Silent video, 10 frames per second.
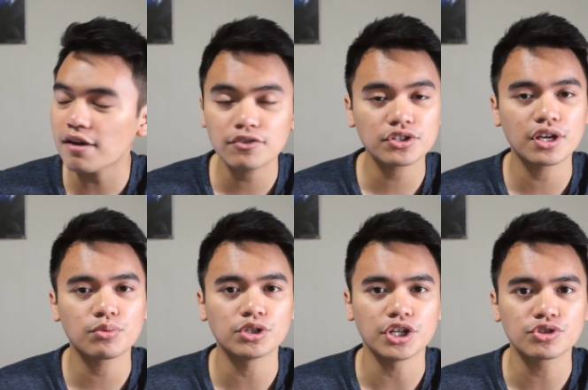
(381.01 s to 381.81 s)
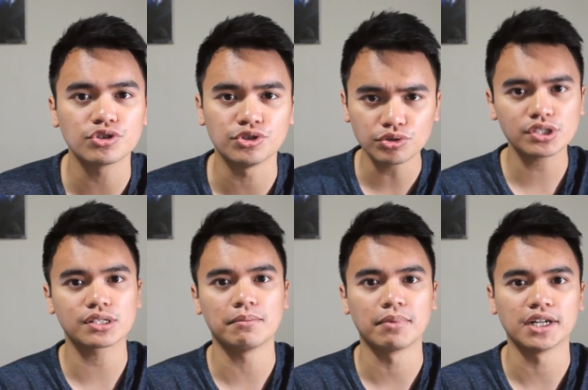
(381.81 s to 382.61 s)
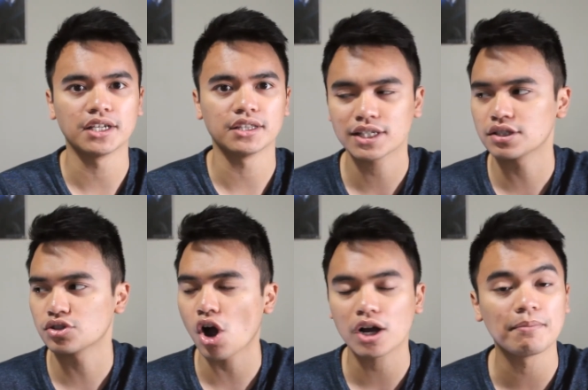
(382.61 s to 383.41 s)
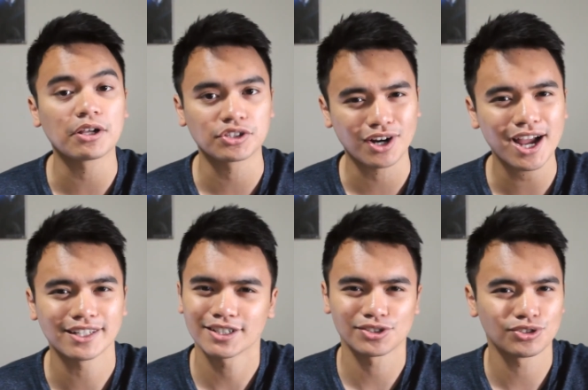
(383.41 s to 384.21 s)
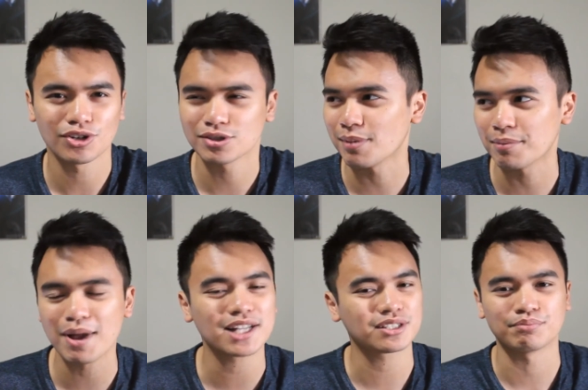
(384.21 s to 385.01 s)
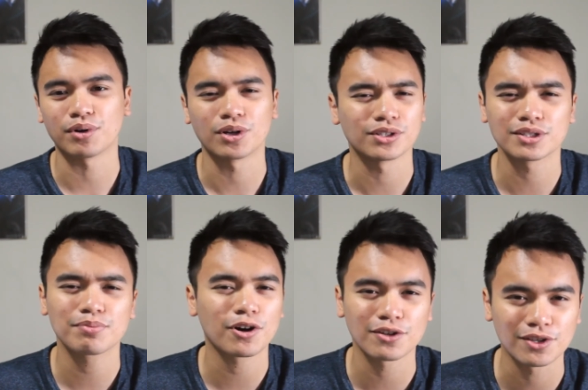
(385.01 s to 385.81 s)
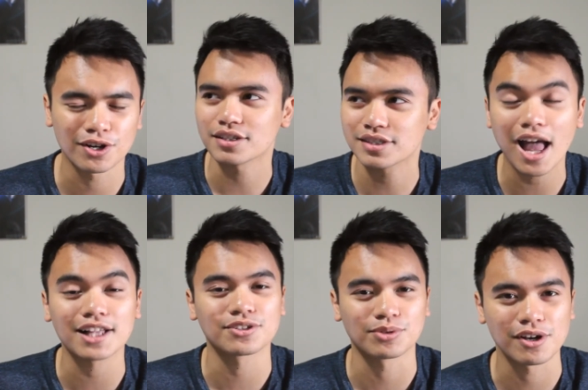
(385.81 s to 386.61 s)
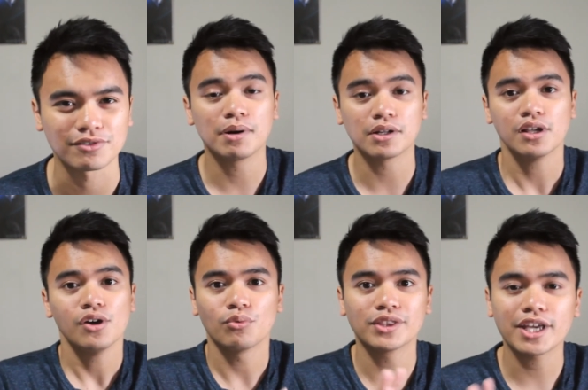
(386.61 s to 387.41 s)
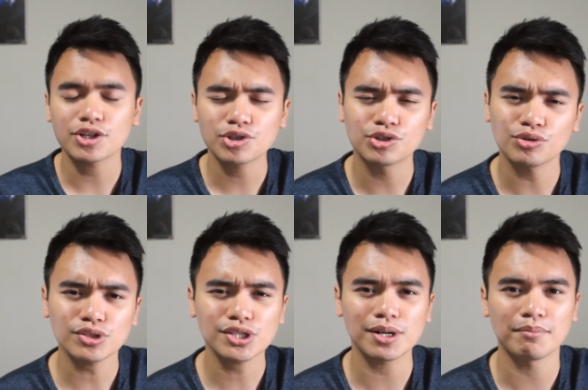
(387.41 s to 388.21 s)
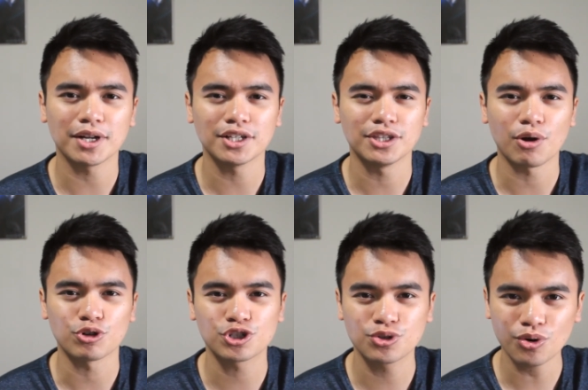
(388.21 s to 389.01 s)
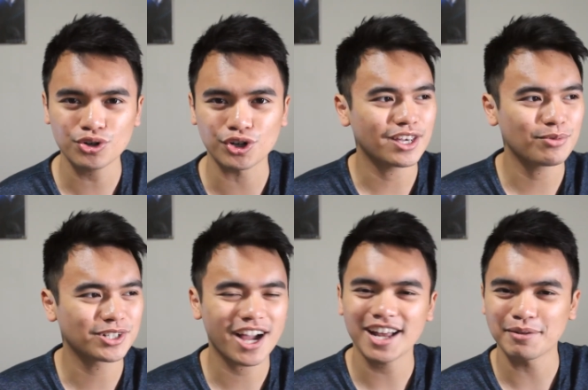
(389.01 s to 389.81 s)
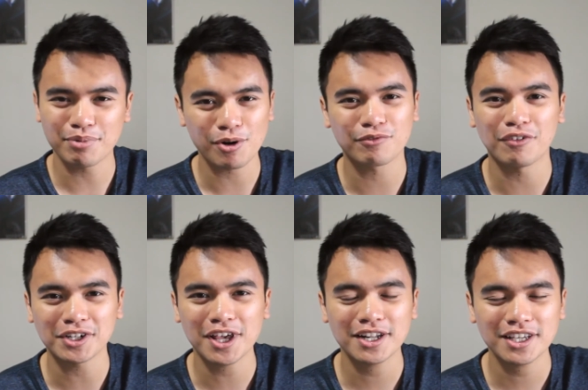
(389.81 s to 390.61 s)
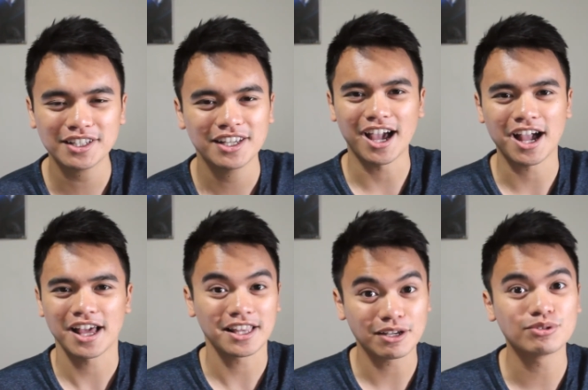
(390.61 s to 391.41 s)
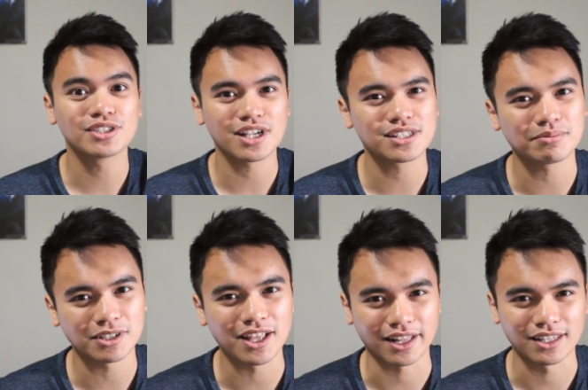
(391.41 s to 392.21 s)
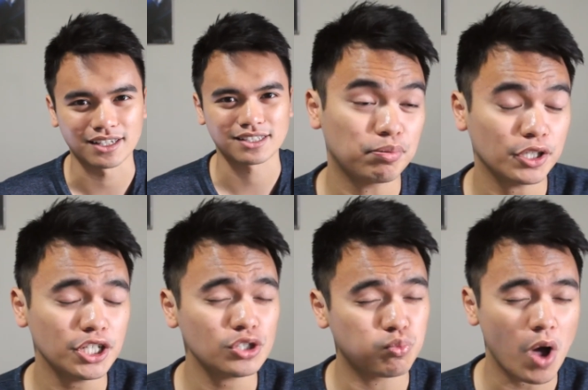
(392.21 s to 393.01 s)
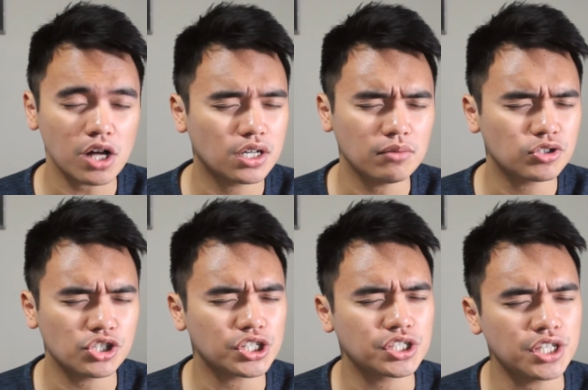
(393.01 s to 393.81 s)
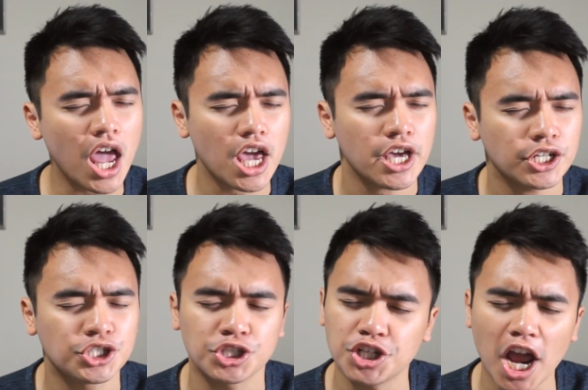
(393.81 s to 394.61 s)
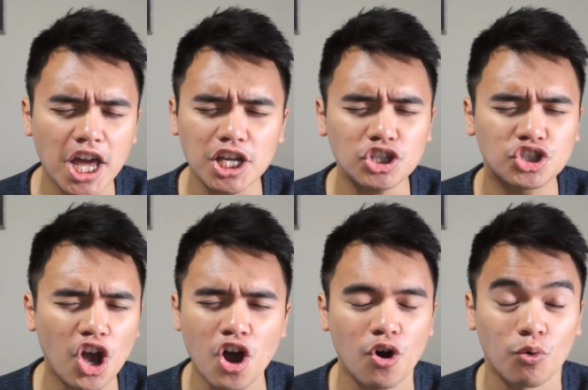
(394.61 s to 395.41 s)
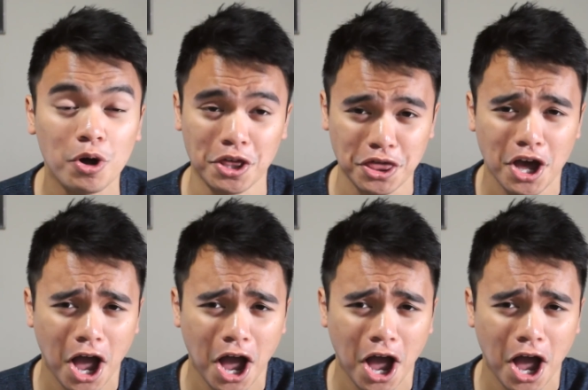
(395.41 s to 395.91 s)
Ever they would introduce somebody, they'd talk about their height because, you know, it's about basketball and it's part of their stats or whatever. But when they introduced somebody that was shorter, they would kind of poke fun at it and they would say something like this. Please welcome to the stage, Jane Doe with